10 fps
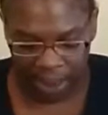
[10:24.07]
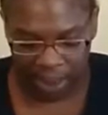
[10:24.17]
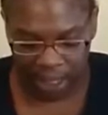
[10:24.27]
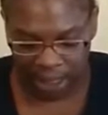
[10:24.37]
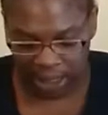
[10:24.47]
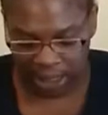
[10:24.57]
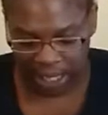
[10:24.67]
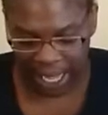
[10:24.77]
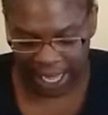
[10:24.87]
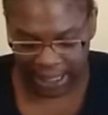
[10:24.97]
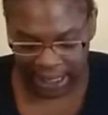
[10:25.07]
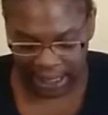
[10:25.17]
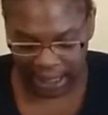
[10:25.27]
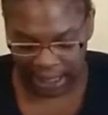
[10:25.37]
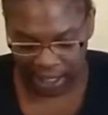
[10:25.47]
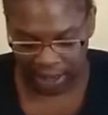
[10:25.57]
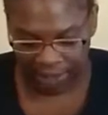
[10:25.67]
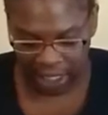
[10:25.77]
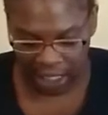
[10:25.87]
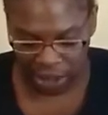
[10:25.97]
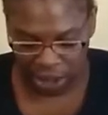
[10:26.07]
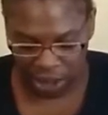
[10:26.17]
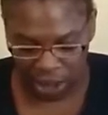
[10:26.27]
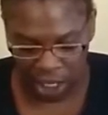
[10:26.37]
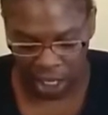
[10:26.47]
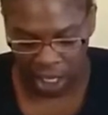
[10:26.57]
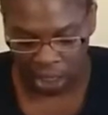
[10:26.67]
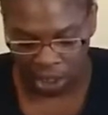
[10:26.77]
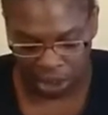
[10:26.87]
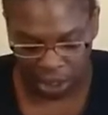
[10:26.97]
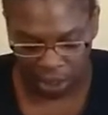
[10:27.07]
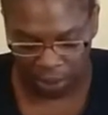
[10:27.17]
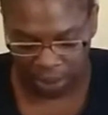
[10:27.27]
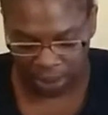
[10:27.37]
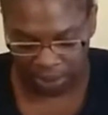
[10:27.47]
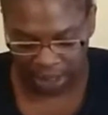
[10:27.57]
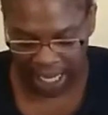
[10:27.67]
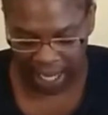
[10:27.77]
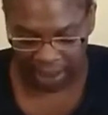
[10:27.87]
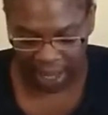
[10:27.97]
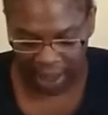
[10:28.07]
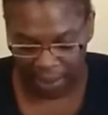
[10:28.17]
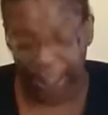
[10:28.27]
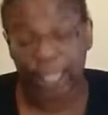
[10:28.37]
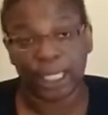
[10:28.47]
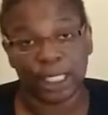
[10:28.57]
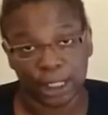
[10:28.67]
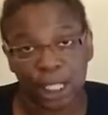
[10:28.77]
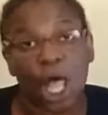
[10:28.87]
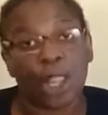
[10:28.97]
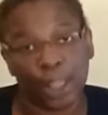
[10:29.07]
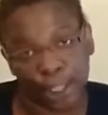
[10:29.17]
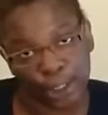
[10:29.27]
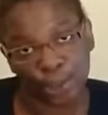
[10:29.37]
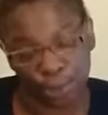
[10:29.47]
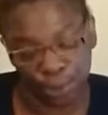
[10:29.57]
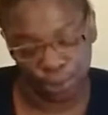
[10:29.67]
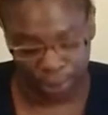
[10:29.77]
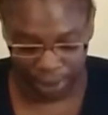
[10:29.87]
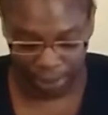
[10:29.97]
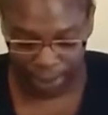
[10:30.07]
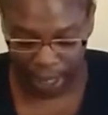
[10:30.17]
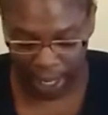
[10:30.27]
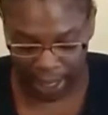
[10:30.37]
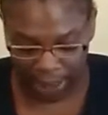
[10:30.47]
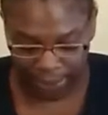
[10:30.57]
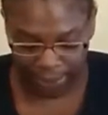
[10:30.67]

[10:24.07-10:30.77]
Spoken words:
This is the last season of his show, which I'm sad about, but he is the truth. Okay.